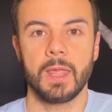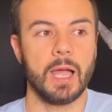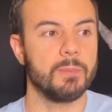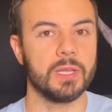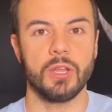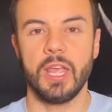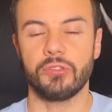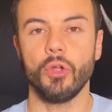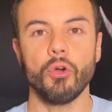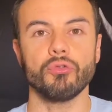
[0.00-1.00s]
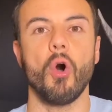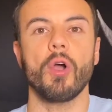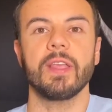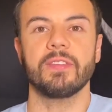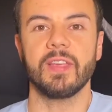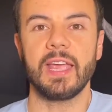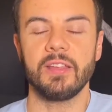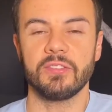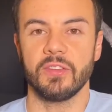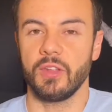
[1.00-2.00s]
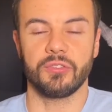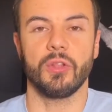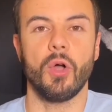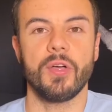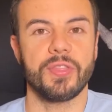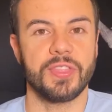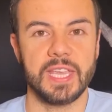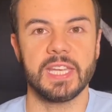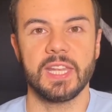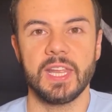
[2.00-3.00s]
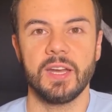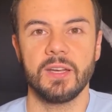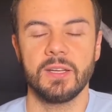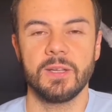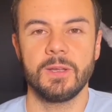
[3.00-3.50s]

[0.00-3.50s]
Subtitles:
I mean, it's not rocket science, there's a lot of theory there,